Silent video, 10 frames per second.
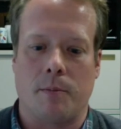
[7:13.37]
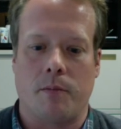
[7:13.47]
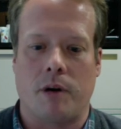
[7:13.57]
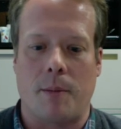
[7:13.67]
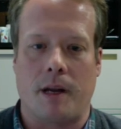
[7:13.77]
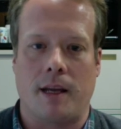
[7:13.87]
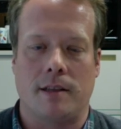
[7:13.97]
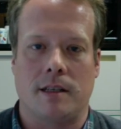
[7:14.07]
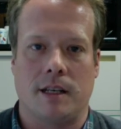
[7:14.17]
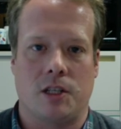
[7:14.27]
propagating
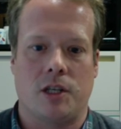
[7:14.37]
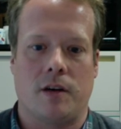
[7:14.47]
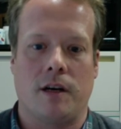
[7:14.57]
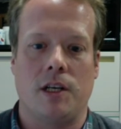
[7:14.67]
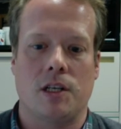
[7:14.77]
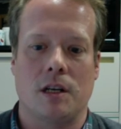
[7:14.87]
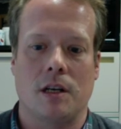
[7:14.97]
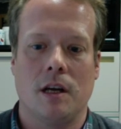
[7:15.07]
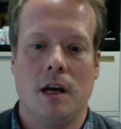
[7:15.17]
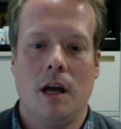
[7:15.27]
to the next generation.
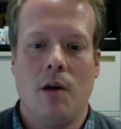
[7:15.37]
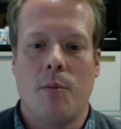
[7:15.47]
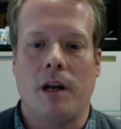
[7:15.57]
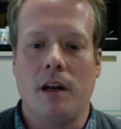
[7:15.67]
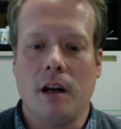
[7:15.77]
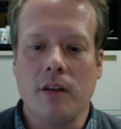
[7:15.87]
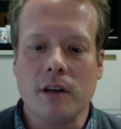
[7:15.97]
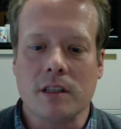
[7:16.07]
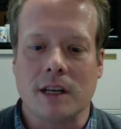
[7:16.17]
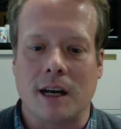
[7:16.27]
But
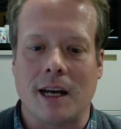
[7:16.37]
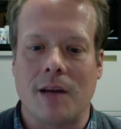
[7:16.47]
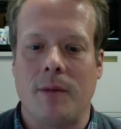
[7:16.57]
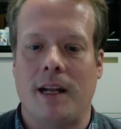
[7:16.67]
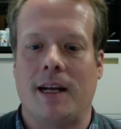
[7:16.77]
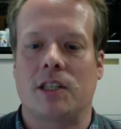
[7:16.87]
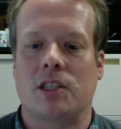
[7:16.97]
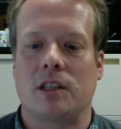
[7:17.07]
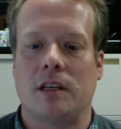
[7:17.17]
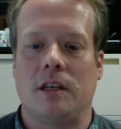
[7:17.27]
another time, it
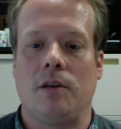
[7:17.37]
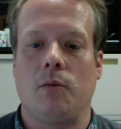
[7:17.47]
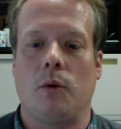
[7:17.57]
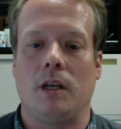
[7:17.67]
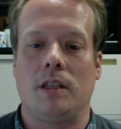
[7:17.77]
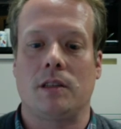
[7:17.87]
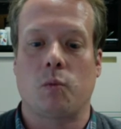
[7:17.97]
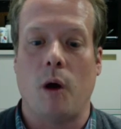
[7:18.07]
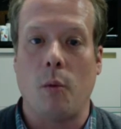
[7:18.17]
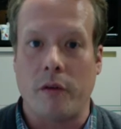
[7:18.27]
actually was
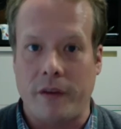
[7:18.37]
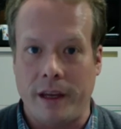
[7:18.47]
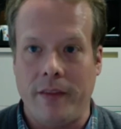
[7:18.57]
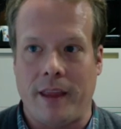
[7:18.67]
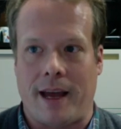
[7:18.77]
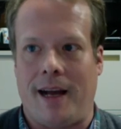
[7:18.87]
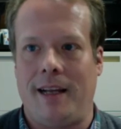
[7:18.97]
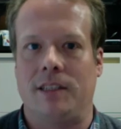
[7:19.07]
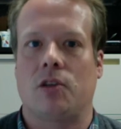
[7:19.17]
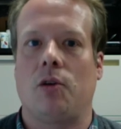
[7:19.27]
well within that.
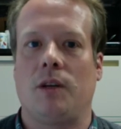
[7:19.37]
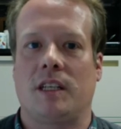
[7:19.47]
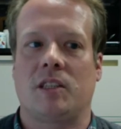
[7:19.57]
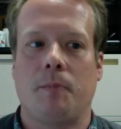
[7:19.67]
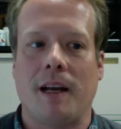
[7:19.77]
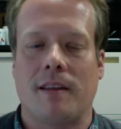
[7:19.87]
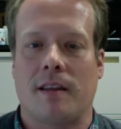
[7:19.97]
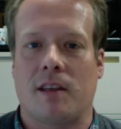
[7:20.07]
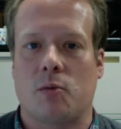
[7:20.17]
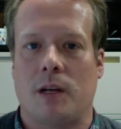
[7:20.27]
And so you would expect that
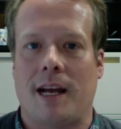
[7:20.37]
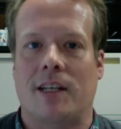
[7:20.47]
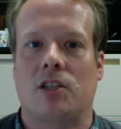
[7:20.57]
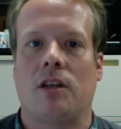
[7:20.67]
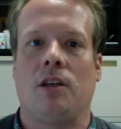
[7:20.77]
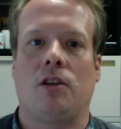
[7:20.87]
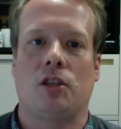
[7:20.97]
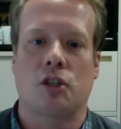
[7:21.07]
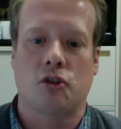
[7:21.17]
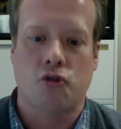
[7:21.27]
this would actually
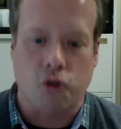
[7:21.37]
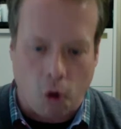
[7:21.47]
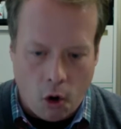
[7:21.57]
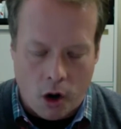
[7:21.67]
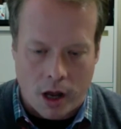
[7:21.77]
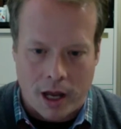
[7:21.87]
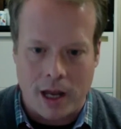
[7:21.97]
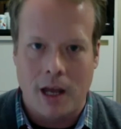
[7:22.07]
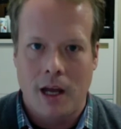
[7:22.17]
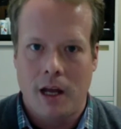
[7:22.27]

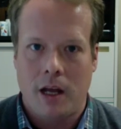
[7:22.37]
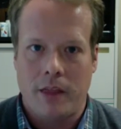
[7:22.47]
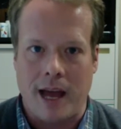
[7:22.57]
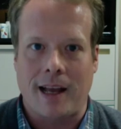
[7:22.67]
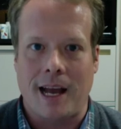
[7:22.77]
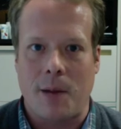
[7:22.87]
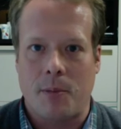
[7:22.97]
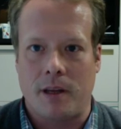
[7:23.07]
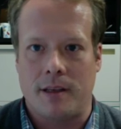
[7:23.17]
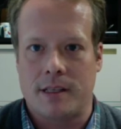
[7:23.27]
destroy that
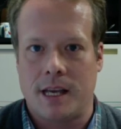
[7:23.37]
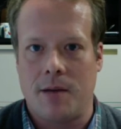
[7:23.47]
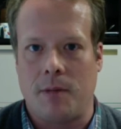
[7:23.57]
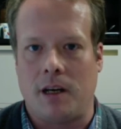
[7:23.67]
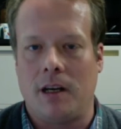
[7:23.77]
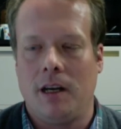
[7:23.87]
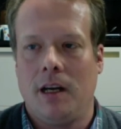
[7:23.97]
copy of the schema.